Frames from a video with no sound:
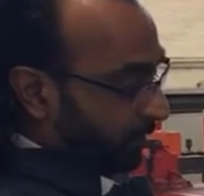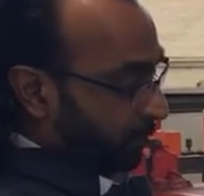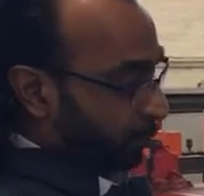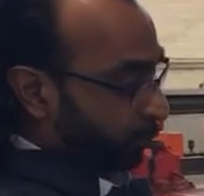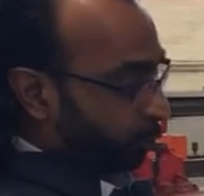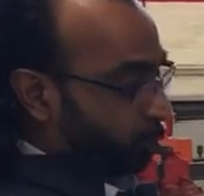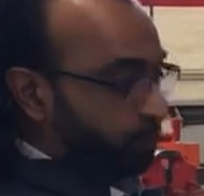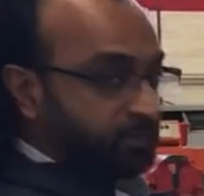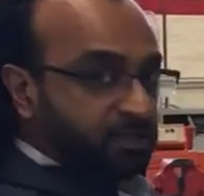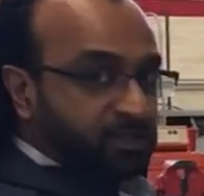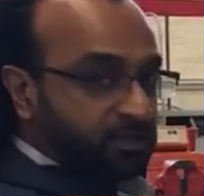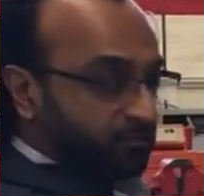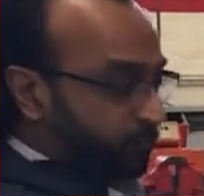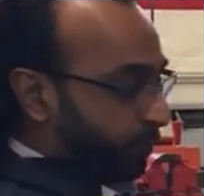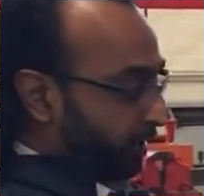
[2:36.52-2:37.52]
loops
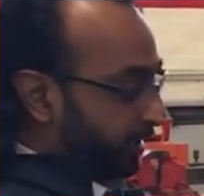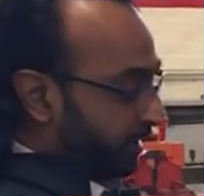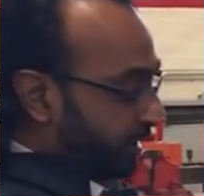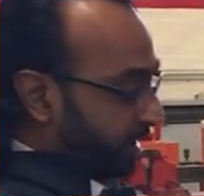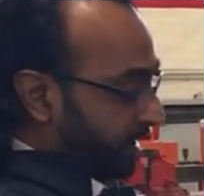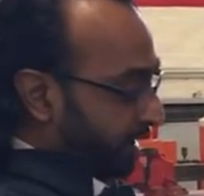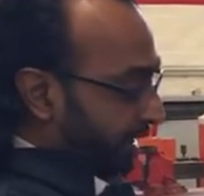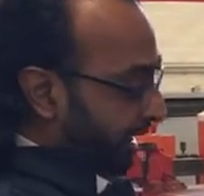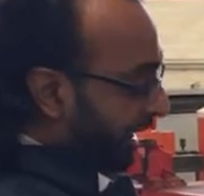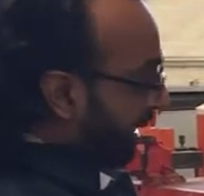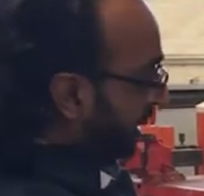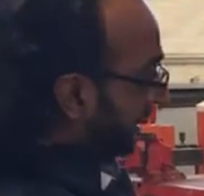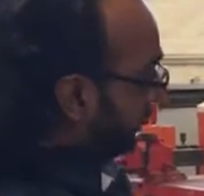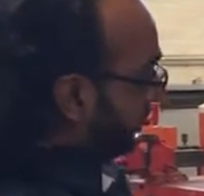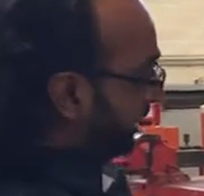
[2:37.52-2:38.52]
instead of one,
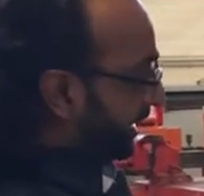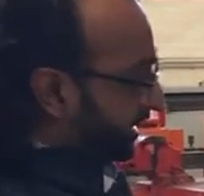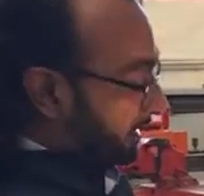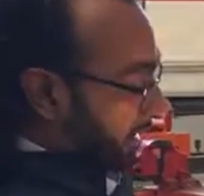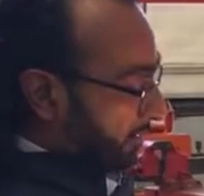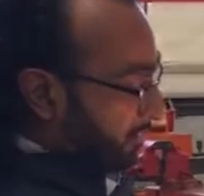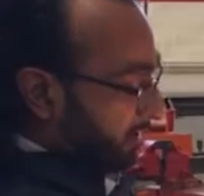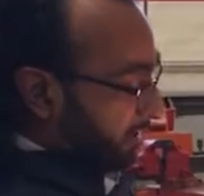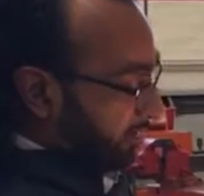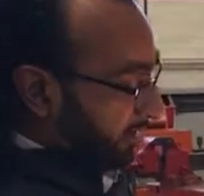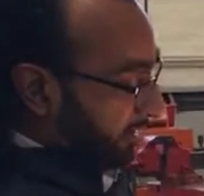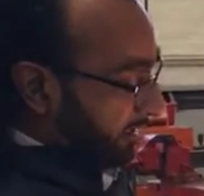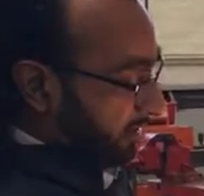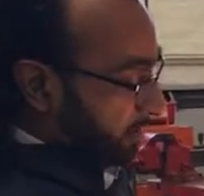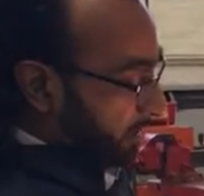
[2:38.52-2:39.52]
and you'll get a better
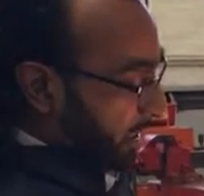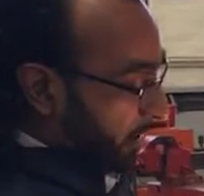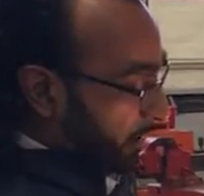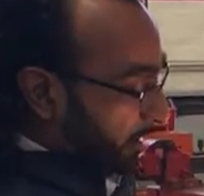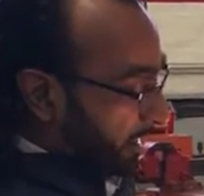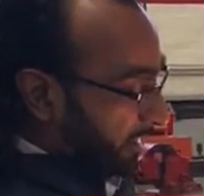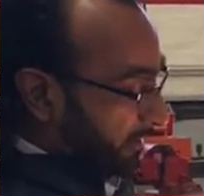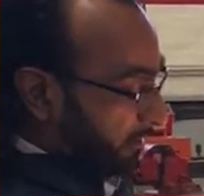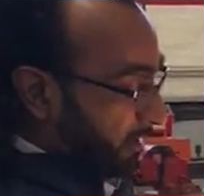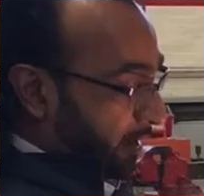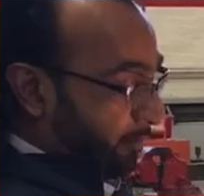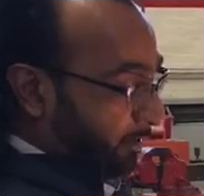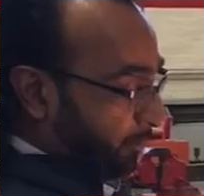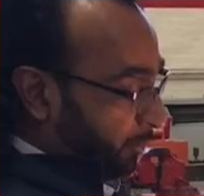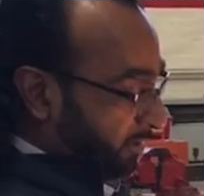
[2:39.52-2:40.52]
rating. So now I get
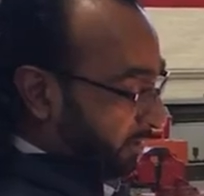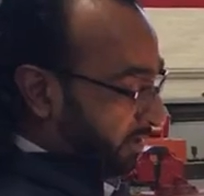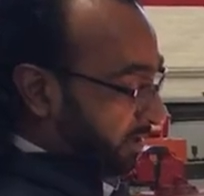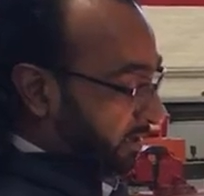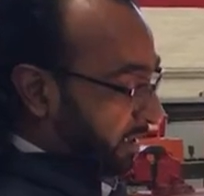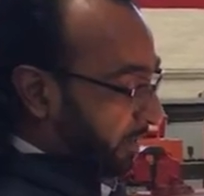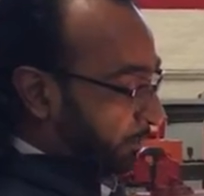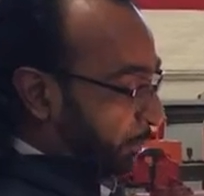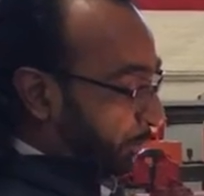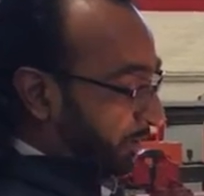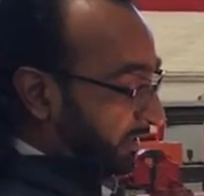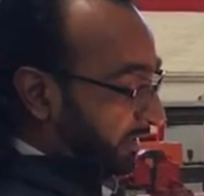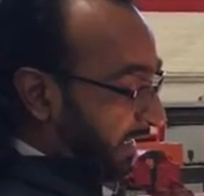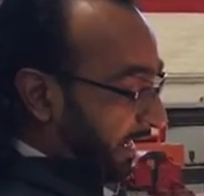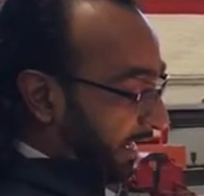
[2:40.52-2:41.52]
double, which is
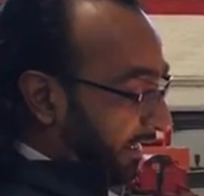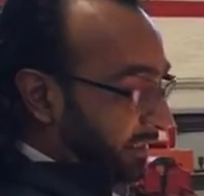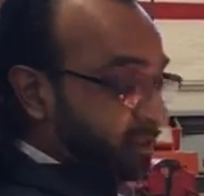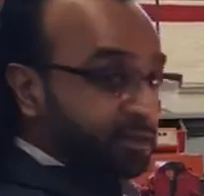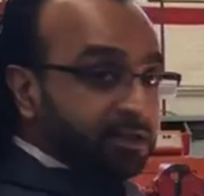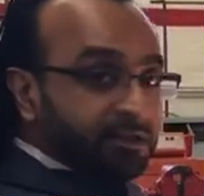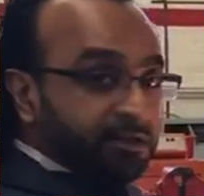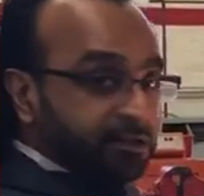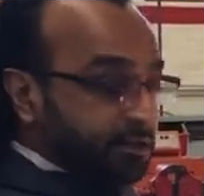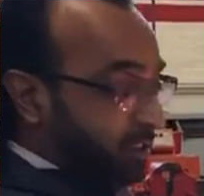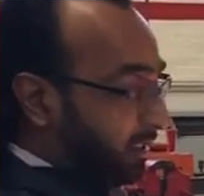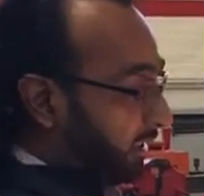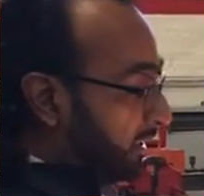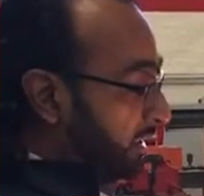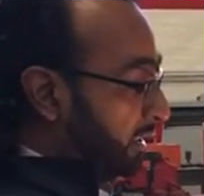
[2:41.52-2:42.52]

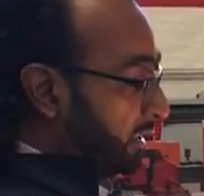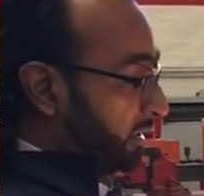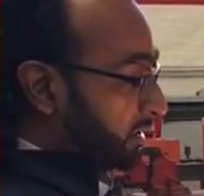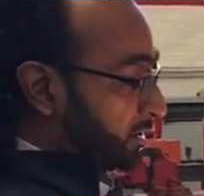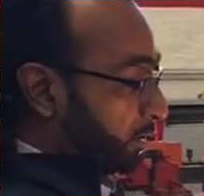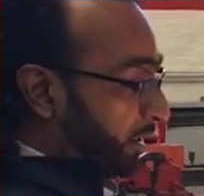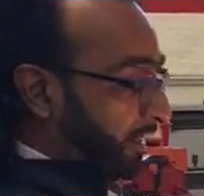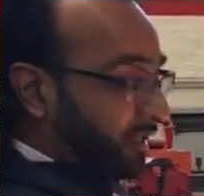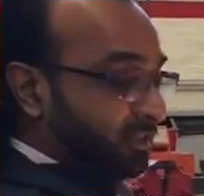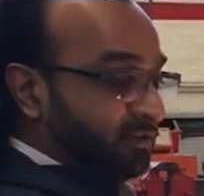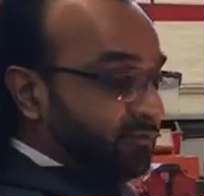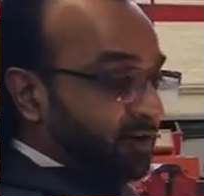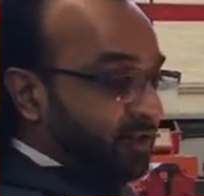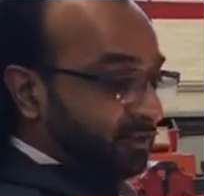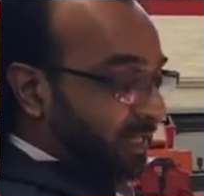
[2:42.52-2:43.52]
0.83. So I can
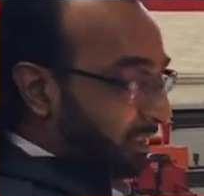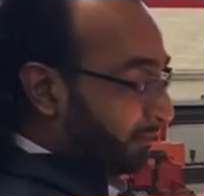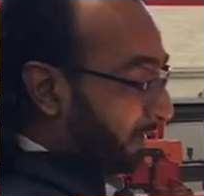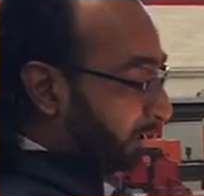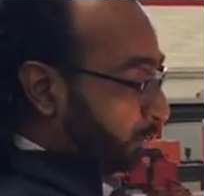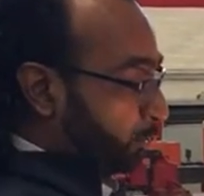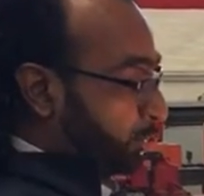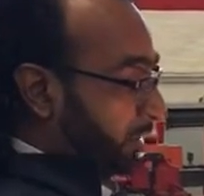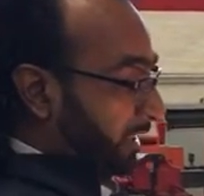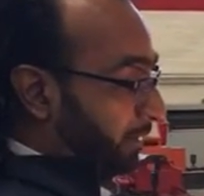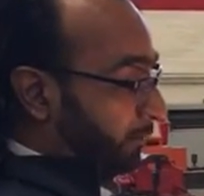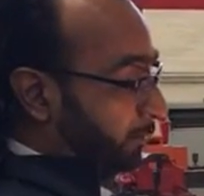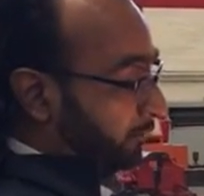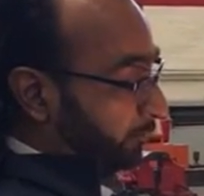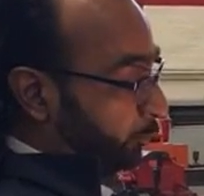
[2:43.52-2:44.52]
divide that by 2, the
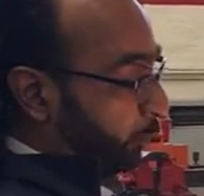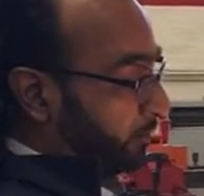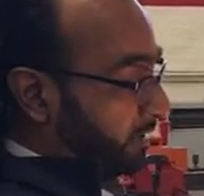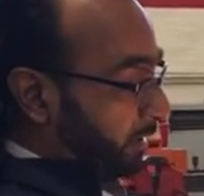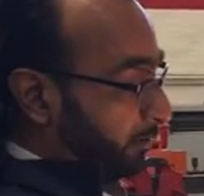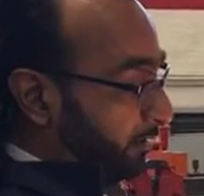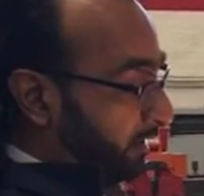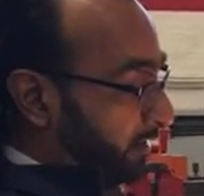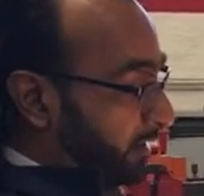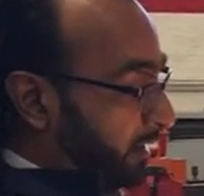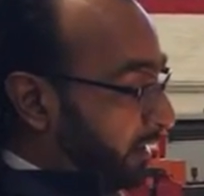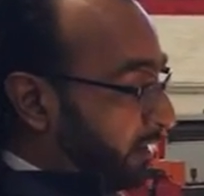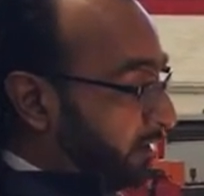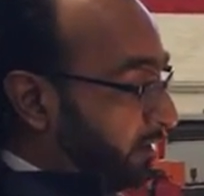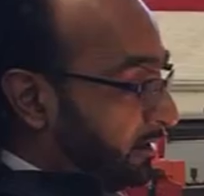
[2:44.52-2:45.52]
number of loops, and I'll get the